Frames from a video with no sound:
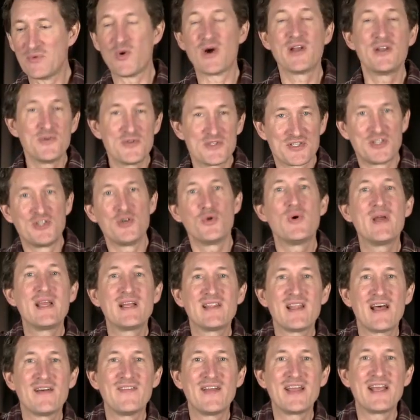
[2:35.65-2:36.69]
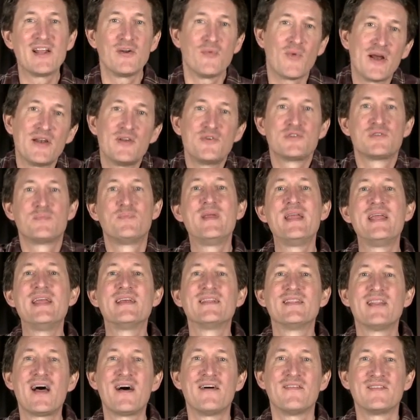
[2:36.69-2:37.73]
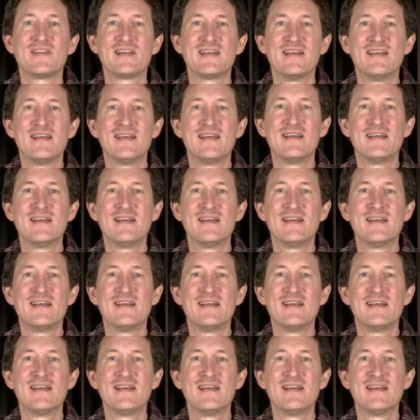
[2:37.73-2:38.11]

One who's doing loving and one who's being loved.